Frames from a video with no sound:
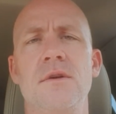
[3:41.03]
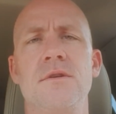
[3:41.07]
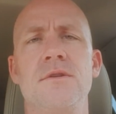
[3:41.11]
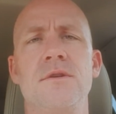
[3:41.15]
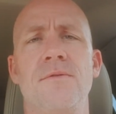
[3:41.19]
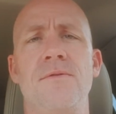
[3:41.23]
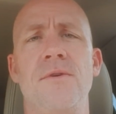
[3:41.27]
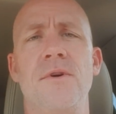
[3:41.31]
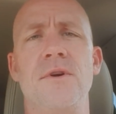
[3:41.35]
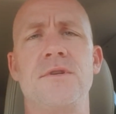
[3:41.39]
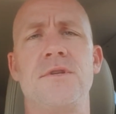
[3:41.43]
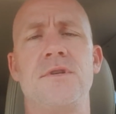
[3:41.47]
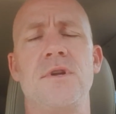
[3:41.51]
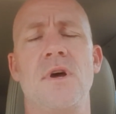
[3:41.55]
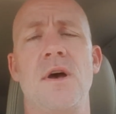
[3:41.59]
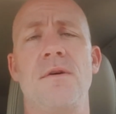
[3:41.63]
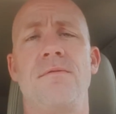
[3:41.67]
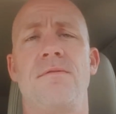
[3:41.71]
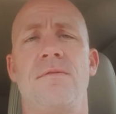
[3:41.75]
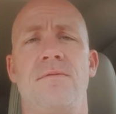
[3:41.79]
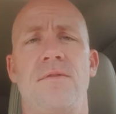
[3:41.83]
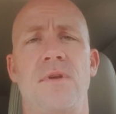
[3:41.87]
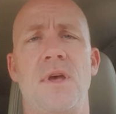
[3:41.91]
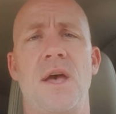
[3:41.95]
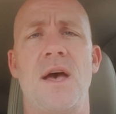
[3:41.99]
So first off,
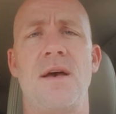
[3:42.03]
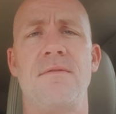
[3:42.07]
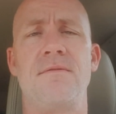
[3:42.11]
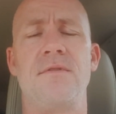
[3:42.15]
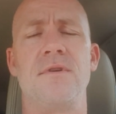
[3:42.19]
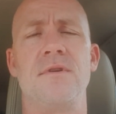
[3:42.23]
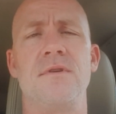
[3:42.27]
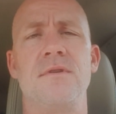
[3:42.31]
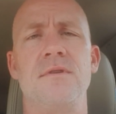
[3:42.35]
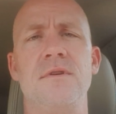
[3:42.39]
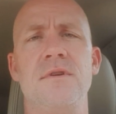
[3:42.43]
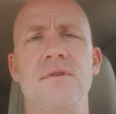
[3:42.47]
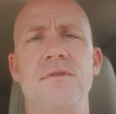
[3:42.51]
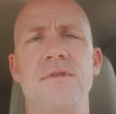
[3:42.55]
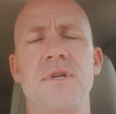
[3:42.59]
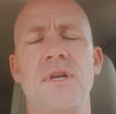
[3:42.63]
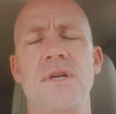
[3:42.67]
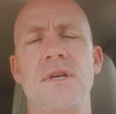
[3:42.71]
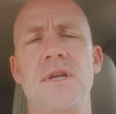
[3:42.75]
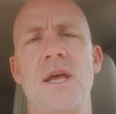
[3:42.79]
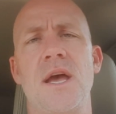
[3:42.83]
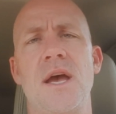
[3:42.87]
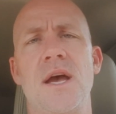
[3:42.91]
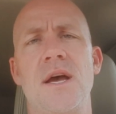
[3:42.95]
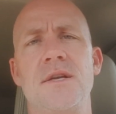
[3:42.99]
if you have your
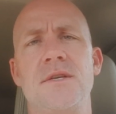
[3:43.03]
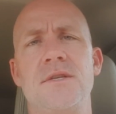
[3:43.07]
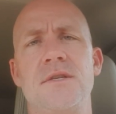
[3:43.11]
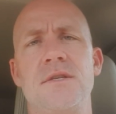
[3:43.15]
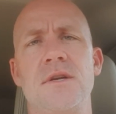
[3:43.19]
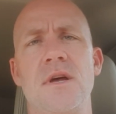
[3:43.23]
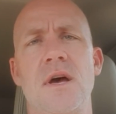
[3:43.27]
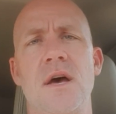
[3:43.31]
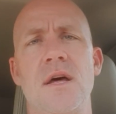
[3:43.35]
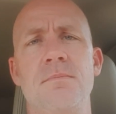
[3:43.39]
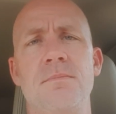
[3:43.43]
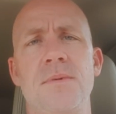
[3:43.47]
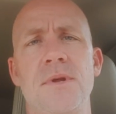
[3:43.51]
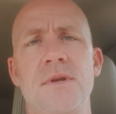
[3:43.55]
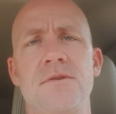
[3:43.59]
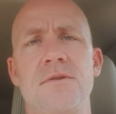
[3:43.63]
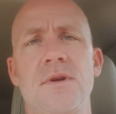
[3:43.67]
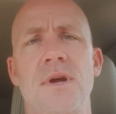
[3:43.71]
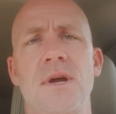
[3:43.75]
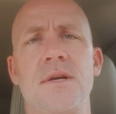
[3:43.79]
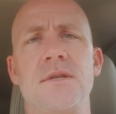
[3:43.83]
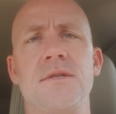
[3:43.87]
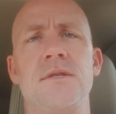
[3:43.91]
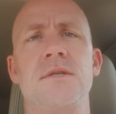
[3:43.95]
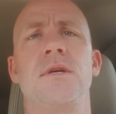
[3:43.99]
ZenCash on
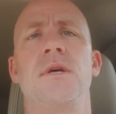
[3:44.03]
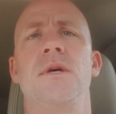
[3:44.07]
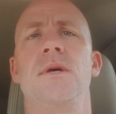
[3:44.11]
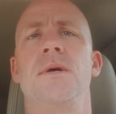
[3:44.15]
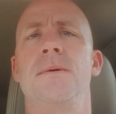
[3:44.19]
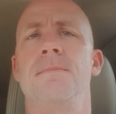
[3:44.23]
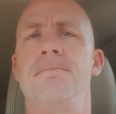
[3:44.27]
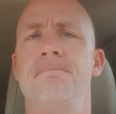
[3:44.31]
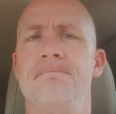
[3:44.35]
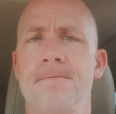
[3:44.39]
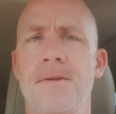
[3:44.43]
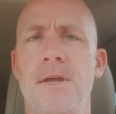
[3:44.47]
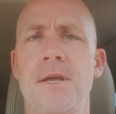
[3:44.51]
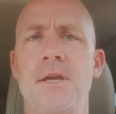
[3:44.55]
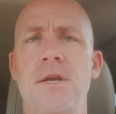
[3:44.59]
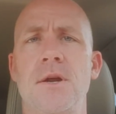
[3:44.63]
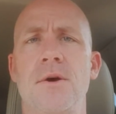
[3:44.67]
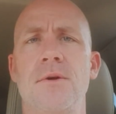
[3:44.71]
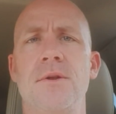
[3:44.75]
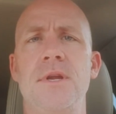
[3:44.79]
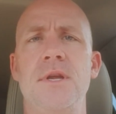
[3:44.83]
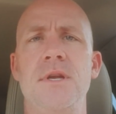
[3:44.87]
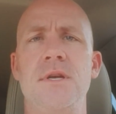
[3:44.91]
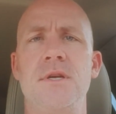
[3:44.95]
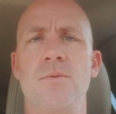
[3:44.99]
Bittrex, you
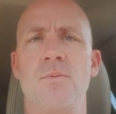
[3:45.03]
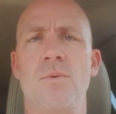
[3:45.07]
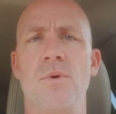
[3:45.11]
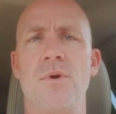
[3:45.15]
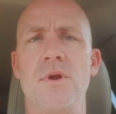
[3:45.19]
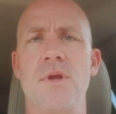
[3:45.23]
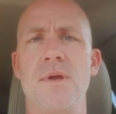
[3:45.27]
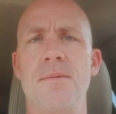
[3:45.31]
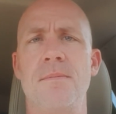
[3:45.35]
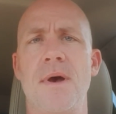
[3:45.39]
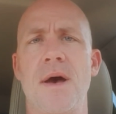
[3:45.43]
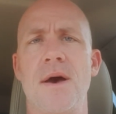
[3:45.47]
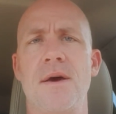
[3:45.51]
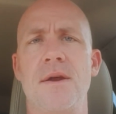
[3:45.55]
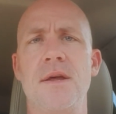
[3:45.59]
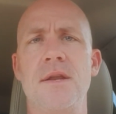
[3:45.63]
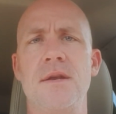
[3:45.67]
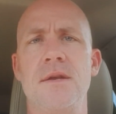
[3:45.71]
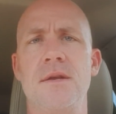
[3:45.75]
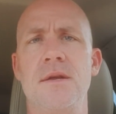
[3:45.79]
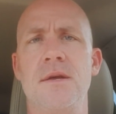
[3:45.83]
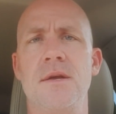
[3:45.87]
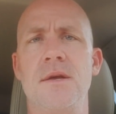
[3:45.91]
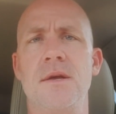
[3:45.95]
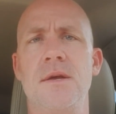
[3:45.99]
don't need to worry about it
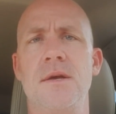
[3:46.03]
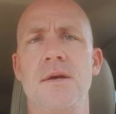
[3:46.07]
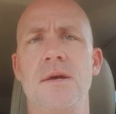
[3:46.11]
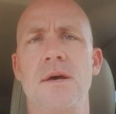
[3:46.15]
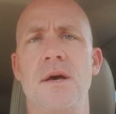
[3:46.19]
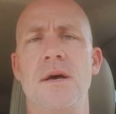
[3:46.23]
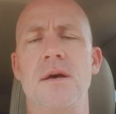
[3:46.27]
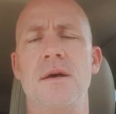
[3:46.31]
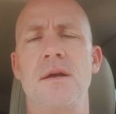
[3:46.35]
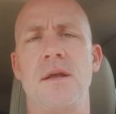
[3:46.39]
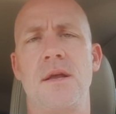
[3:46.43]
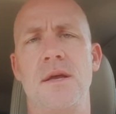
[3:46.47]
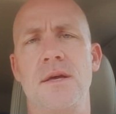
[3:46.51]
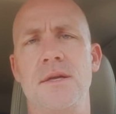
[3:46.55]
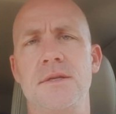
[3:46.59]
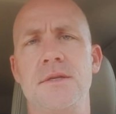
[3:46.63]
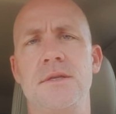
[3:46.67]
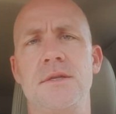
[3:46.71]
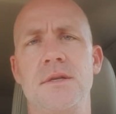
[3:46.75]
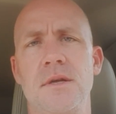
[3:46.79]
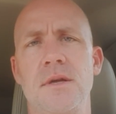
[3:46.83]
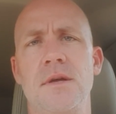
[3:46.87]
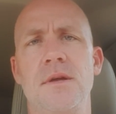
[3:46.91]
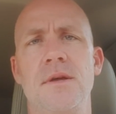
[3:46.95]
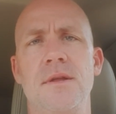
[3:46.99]

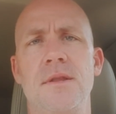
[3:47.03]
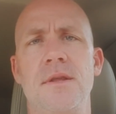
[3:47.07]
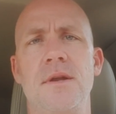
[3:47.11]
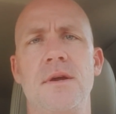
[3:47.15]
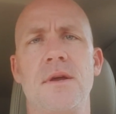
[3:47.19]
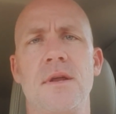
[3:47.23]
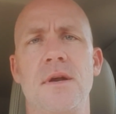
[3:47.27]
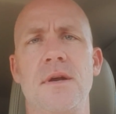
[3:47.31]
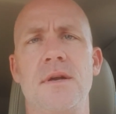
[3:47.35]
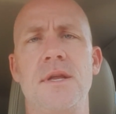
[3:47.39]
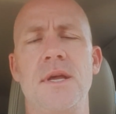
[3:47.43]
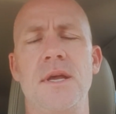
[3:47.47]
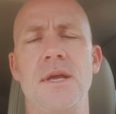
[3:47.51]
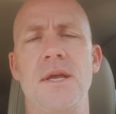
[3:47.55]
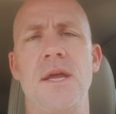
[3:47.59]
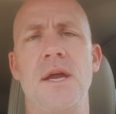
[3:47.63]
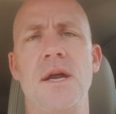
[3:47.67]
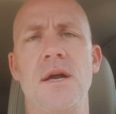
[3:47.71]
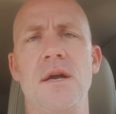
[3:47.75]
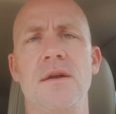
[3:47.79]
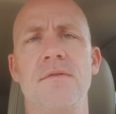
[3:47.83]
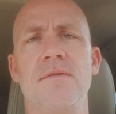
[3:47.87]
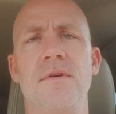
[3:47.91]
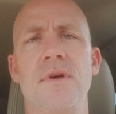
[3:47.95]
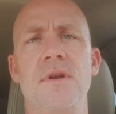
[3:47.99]
because they're going to take
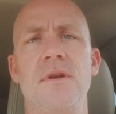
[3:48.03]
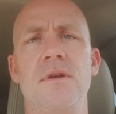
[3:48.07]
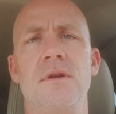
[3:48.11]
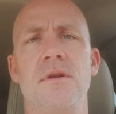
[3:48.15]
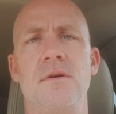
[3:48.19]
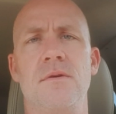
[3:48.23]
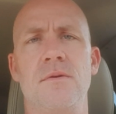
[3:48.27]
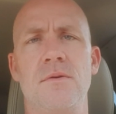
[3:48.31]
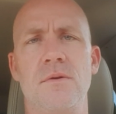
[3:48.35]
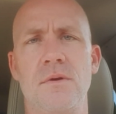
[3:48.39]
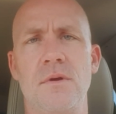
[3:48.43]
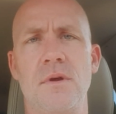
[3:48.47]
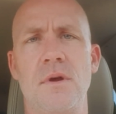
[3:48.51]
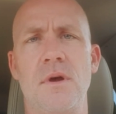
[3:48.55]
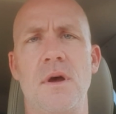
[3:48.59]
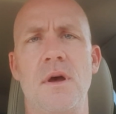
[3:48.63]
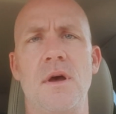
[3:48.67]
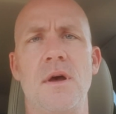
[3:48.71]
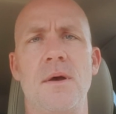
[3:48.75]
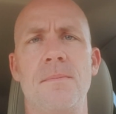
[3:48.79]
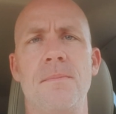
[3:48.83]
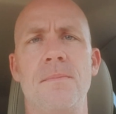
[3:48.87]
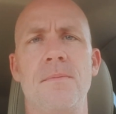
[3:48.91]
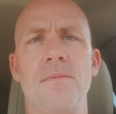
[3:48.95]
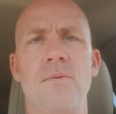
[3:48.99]
care of it
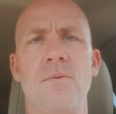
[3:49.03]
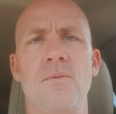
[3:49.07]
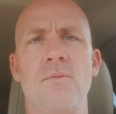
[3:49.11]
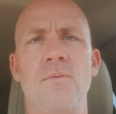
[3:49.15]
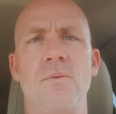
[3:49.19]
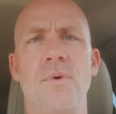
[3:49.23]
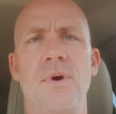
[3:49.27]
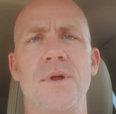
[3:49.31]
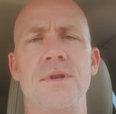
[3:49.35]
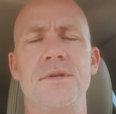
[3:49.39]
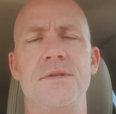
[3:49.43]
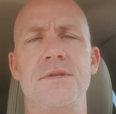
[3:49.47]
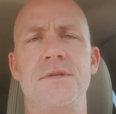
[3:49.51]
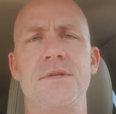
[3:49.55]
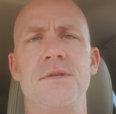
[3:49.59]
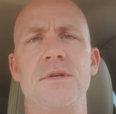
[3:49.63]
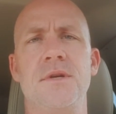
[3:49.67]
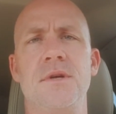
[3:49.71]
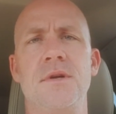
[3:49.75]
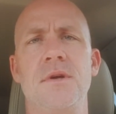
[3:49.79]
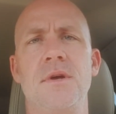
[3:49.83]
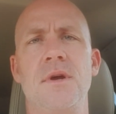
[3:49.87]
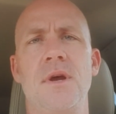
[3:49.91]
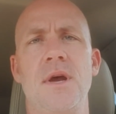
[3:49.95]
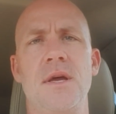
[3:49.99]
once,
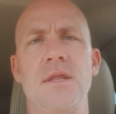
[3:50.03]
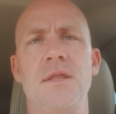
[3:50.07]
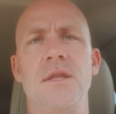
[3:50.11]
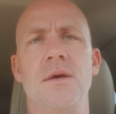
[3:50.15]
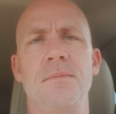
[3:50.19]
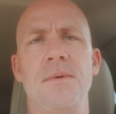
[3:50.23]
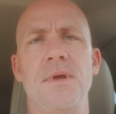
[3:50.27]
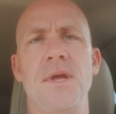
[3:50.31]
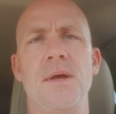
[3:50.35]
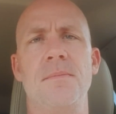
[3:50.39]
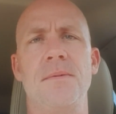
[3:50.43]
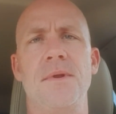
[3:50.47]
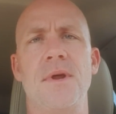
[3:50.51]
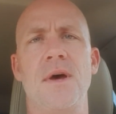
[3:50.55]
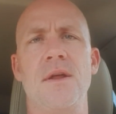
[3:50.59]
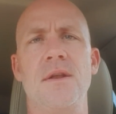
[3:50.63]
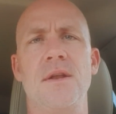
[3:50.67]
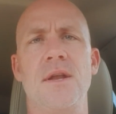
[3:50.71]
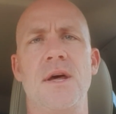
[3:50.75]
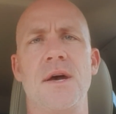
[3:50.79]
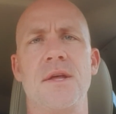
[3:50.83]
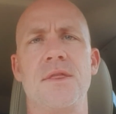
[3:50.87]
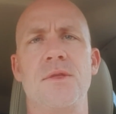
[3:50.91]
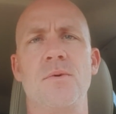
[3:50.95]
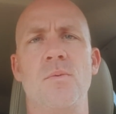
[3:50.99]
and they'll be able to
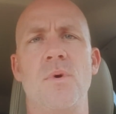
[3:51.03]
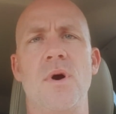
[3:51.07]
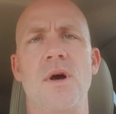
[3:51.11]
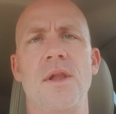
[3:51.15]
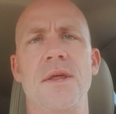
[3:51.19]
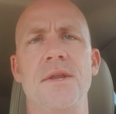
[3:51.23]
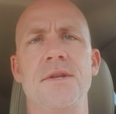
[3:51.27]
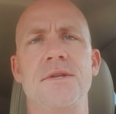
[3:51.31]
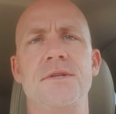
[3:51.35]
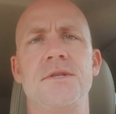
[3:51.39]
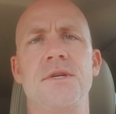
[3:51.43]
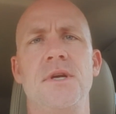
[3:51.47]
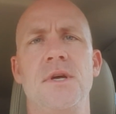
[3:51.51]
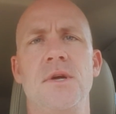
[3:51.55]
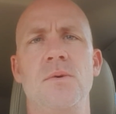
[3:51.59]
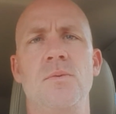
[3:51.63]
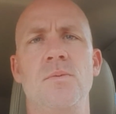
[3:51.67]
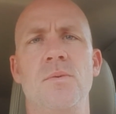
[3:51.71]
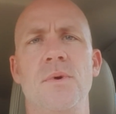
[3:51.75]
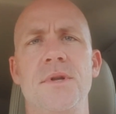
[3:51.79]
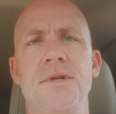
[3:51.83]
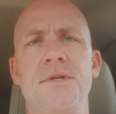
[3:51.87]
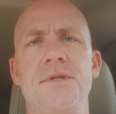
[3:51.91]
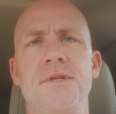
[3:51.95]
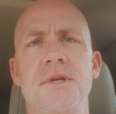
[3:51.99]
unlock the wallets
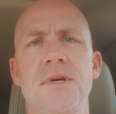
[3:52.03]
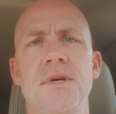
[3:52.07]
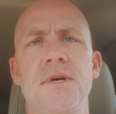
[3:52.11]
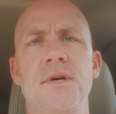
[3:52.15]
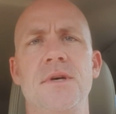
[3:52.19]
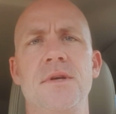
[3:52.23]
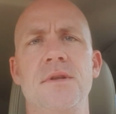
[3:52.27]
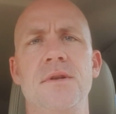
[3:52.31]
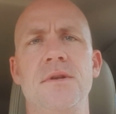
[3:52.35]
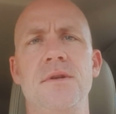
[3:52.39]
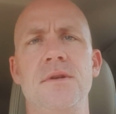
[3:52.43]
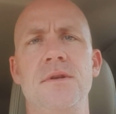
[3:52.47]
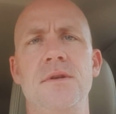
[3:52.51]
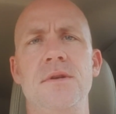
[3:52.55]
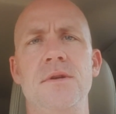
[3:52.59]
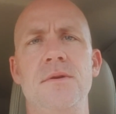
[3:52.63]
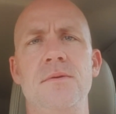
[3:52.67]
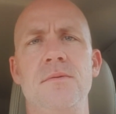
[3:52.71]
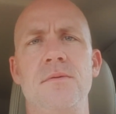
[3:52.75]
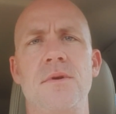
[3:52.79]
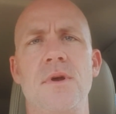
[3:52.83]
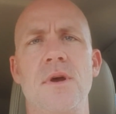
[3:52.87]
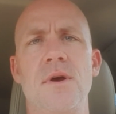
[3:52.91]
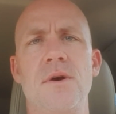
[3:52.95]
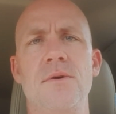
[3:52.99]
once the
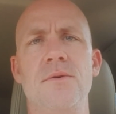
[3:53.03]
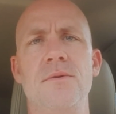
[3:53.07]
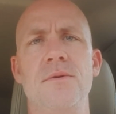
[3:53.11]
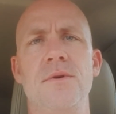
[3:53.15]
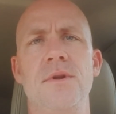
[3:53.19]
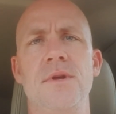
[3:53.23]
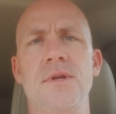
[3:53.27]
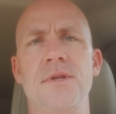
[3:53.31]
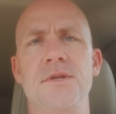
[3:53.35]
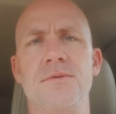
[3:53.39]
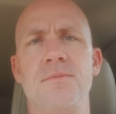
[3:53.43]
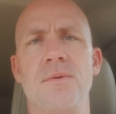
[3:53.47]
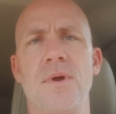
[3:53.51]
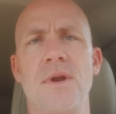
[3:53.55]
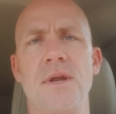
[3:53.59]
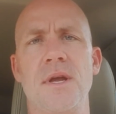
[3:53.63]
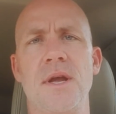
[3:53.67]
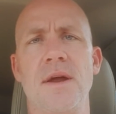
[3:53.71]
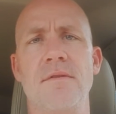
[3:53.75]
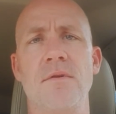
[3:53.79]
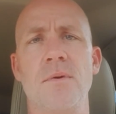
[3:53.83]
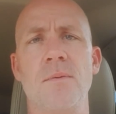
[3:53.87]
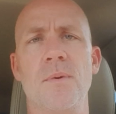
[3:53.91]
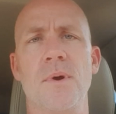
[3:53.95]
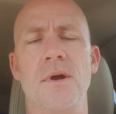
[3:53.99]
new code is running
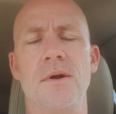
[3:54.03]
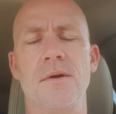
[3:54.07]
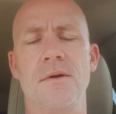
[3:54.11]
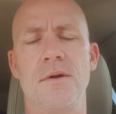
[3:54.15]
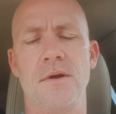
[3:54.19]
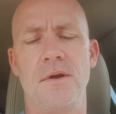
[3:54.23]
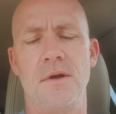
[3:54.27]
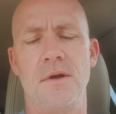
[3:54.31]
everywhere.